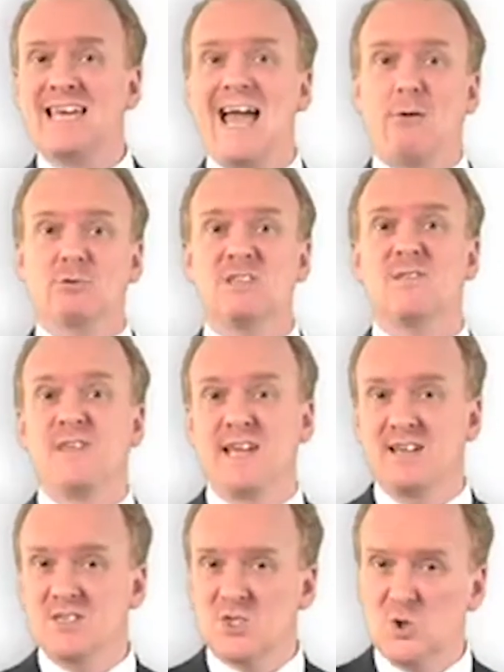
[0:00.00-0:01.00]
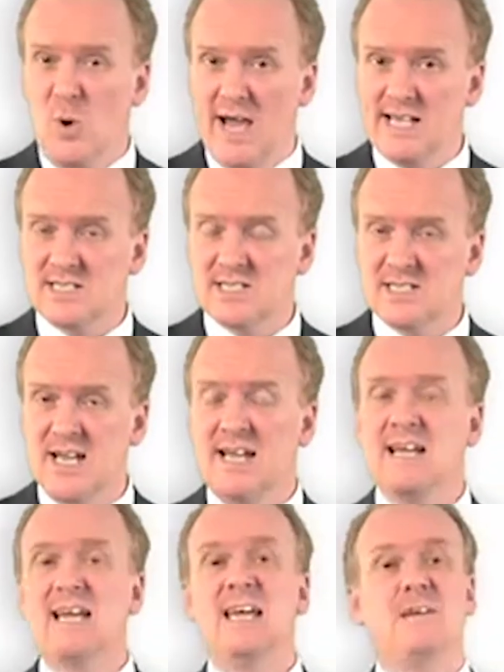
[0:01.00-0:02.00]
count things twice
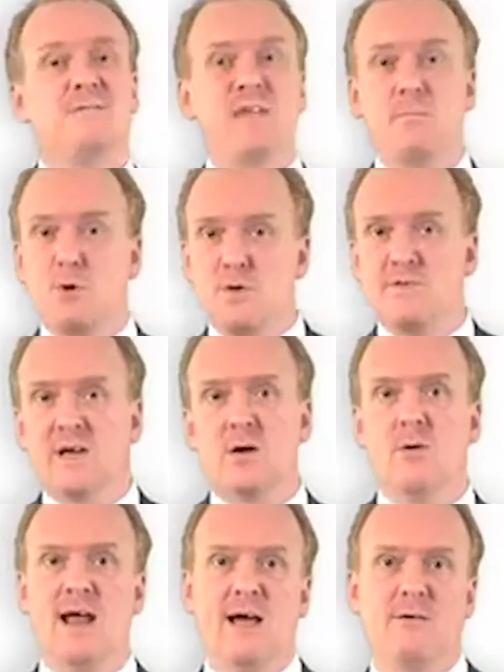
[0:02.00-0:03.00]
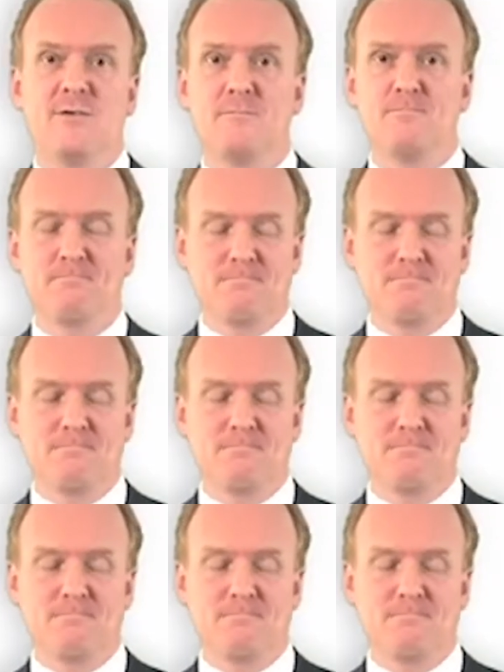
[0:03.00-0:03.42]
if they're moving around.